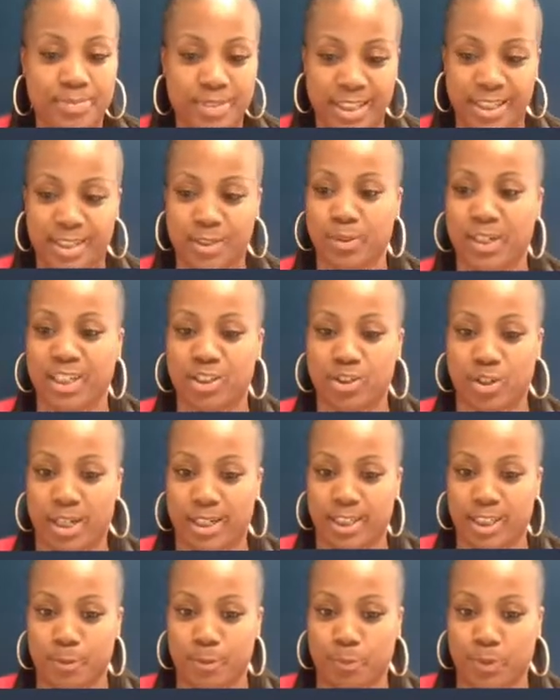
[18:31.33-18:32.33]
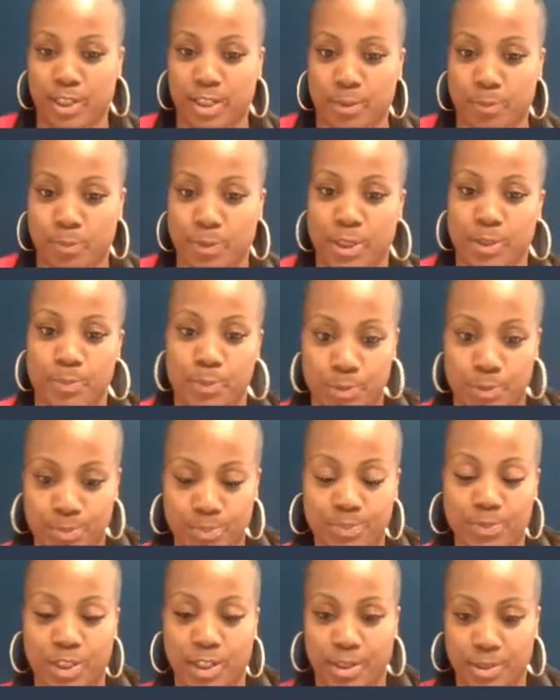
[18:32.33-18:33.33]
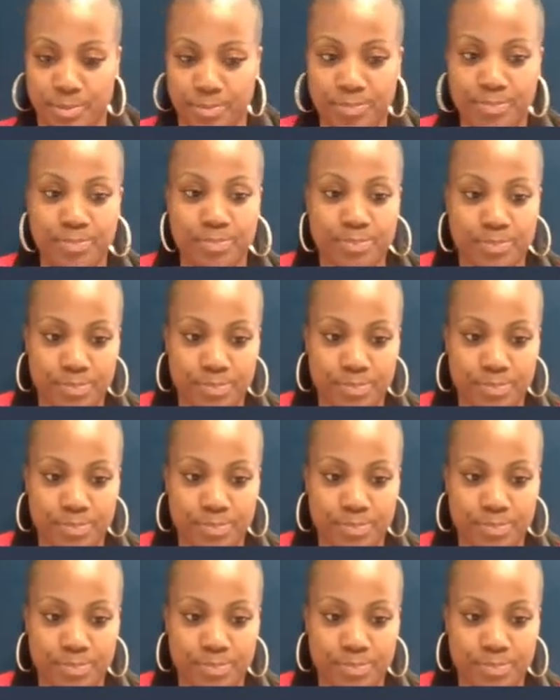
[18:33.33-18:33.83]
That's what I try to explain to people. Yeah.